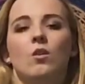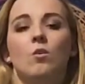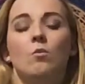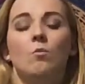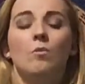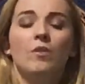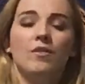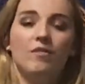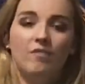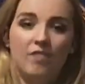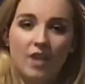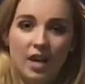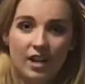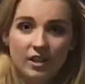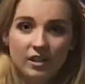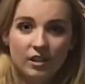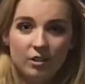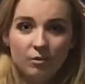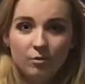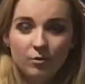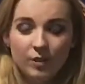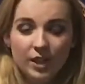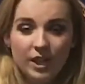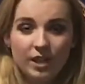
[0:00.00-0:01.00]
We
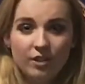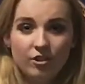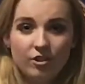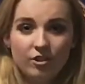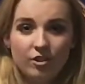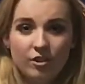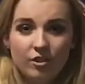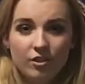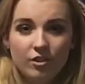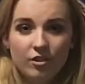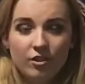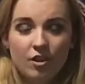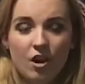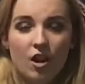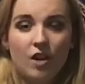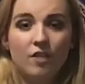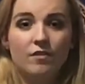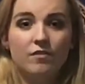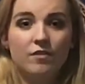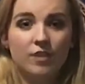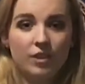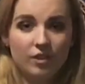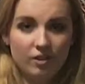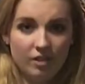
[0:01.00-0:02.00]
finally reached our
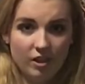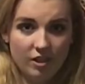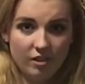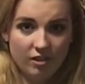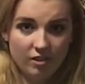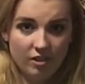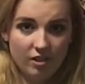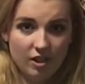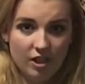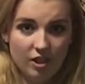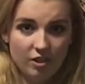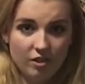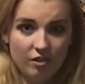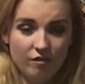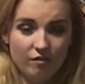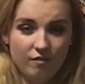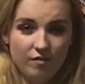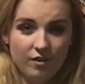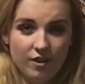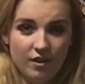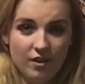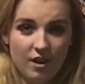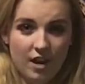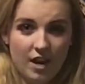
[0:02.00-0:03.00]
first destination for
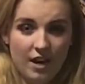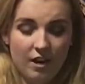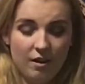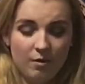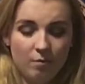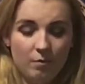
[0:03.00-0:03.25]
the night.